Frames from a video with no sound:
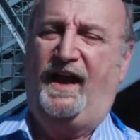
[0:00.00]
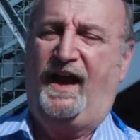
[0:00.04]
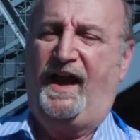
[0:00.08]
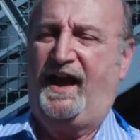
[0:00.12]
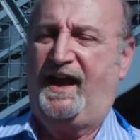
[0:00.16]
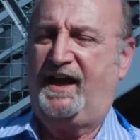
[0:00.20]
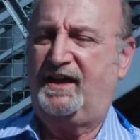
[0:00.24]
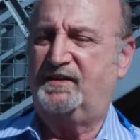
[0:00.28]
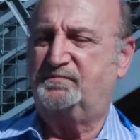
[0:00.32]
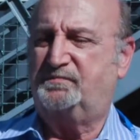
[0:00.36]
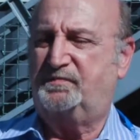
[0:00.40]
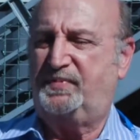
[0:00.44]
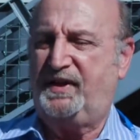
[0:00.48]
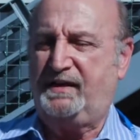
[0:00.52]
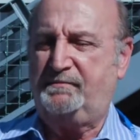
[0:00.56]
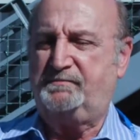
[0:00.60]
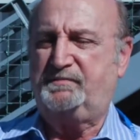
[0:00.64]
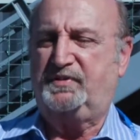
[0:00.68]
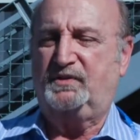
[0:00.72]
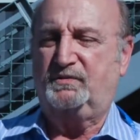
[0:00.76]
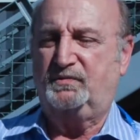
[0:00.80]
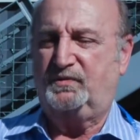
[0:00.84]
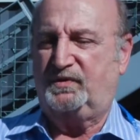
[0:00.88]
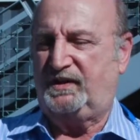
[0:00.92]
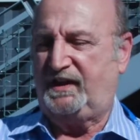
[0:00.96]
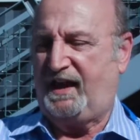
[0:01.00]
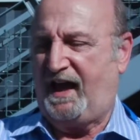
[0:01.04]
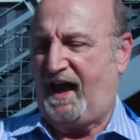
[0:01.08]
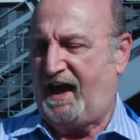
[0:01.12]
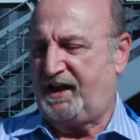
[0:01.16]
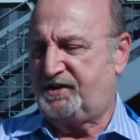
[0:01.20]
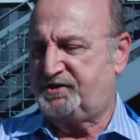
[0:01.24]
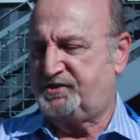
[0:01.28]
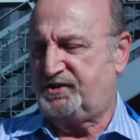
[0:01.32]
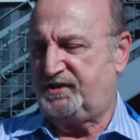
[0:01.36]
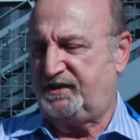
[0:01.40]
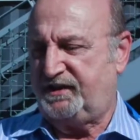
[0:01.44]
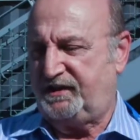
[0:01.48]
And people will
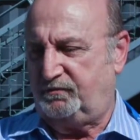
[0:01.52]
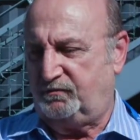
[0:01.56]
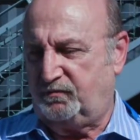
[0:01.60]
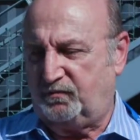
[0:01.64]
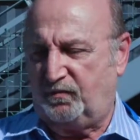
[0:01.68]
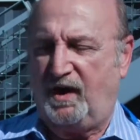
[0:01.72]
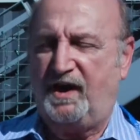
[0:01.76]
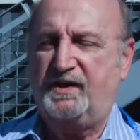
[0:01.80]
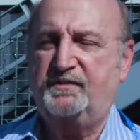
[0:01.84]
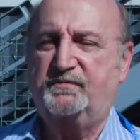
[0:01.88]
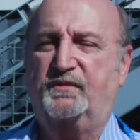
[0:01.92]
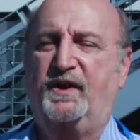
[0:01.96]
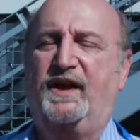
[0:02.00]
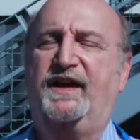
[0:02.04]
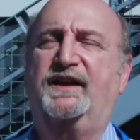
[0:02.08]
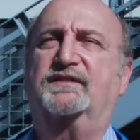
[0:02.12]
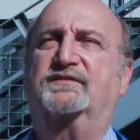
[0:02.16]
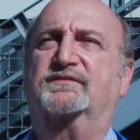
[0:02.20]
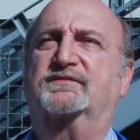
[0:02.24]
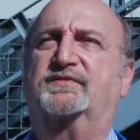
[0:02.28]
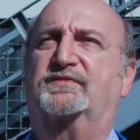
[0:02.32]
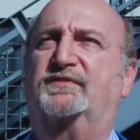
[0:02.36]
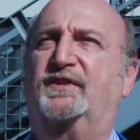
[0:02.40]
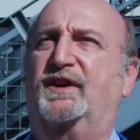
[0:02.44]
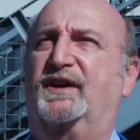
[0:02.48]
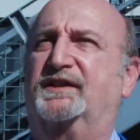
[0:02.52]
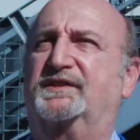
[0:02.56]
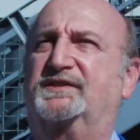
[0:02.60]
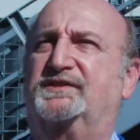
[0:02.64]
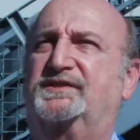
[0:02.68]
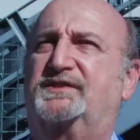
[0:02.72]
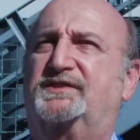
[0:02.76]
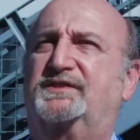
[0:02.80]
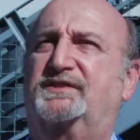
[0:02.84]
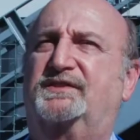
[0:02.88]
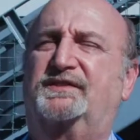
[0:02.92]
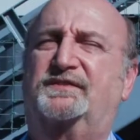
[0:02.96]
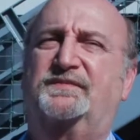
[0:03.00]
actually run right in
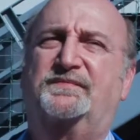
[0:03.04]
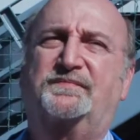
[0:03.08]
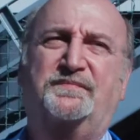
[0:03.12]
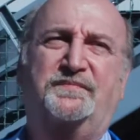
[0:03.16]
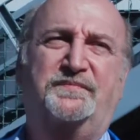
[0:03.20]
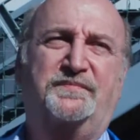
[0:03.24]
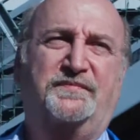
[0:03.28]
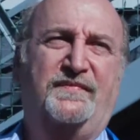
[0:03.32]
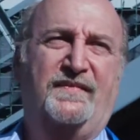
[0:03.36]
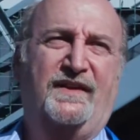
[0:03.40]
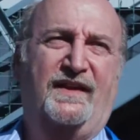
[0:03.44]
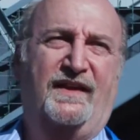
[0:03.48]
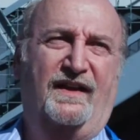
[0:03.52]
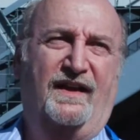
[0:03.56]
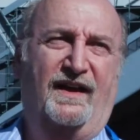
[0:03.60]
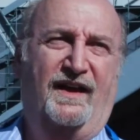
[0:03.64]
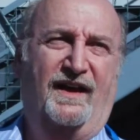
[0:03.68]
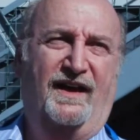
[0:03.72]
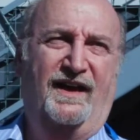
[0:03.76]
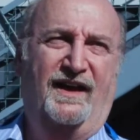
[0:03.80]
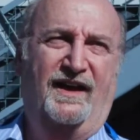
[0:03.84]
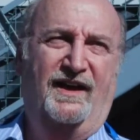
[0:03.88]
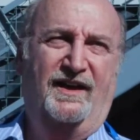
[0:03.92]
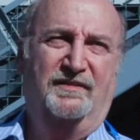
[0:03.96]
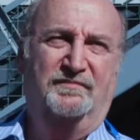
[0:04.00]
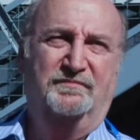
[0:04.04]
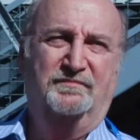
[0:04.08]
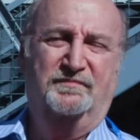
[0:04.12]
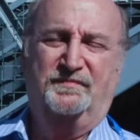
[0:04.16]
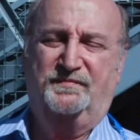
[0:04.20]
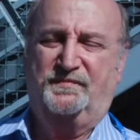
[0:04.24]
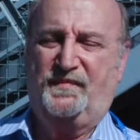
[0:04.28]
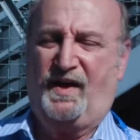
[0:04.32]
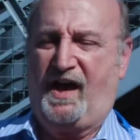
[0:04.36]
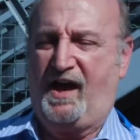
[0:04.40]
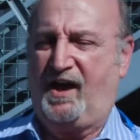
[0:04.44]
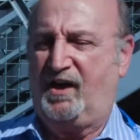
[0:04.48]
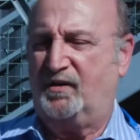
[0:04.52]
front.
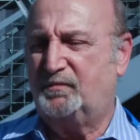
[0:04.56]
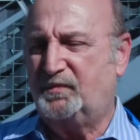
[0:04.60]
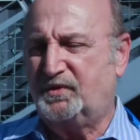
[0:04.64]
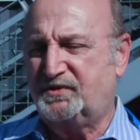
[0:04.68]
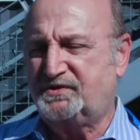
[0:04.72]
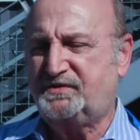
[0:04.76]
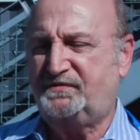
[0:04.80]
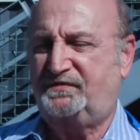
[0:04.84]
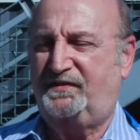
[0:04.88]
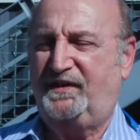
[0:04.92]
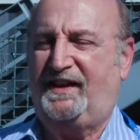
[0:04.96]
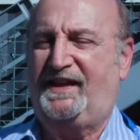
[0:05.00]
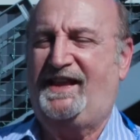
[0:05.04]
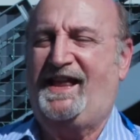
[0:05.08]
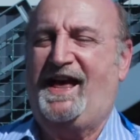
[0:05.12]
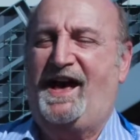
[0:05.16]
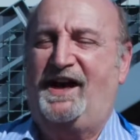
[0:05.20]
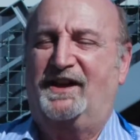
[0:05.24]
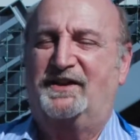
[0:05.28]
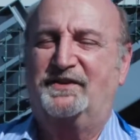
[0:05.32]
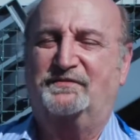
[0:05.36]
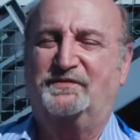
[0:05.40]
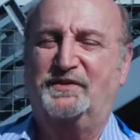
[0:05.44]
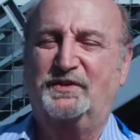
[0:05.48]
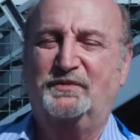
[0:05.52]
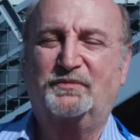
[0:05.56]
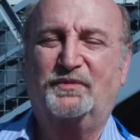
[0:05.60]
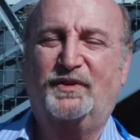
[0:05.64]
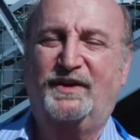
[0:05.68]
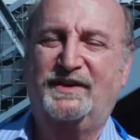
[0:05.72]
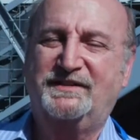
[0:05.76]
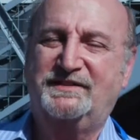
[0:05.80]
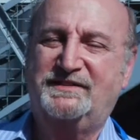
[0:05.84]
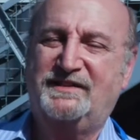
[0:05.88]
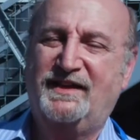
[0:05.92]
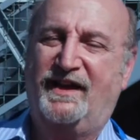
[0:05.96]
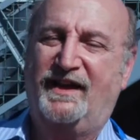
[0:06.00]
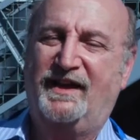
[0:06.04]
I almost fell out of it
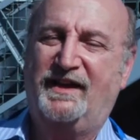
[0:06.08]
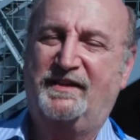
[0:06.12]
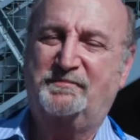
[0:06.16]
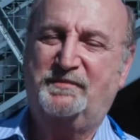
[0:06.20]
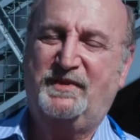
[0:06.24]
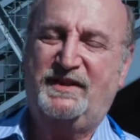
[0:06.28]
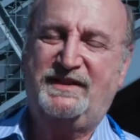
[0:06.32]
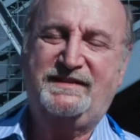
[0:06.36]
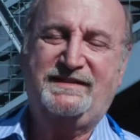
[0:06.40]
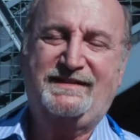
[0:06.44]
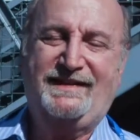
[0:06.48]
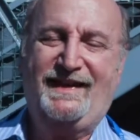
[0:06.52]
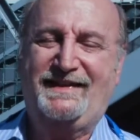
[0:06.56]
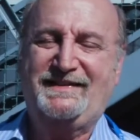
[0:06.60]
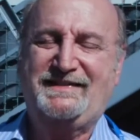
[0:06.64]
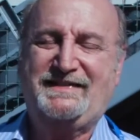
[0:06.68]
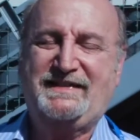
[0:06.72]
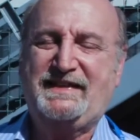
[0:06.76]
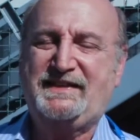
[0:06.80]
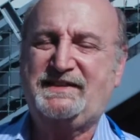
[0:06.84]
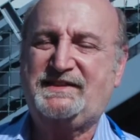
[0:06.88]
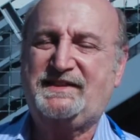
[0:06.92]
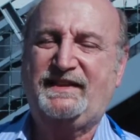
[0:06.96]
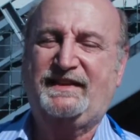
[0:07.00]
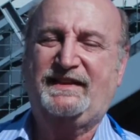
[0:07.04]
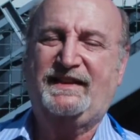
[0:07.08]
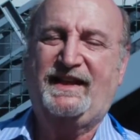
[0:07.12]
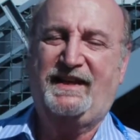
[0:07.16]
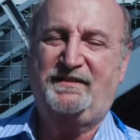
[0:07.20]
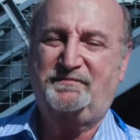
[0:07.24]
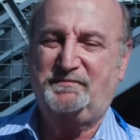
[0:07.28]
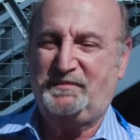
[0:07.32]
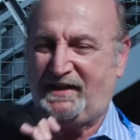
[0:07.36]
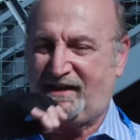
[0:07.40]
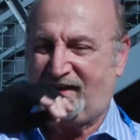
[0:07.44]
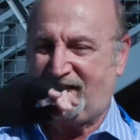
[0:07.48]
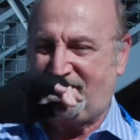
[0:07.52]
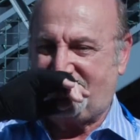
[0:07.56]
one time at
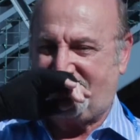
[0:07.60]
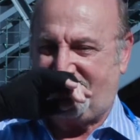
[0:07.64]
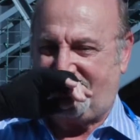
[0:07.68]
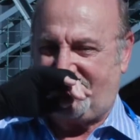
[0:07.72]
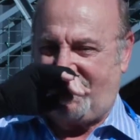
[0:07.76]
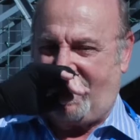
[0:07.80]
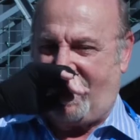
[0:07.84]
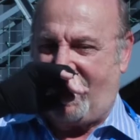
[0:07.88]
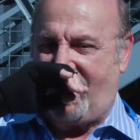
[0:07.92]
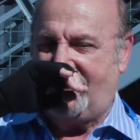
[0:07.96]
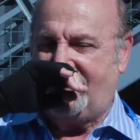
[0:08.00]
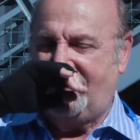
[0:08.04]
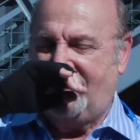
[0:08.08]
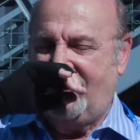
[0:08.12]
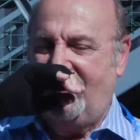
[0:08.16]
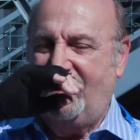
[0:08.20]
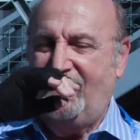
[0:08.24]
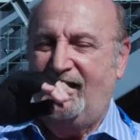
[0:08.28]
Disneyland because of that.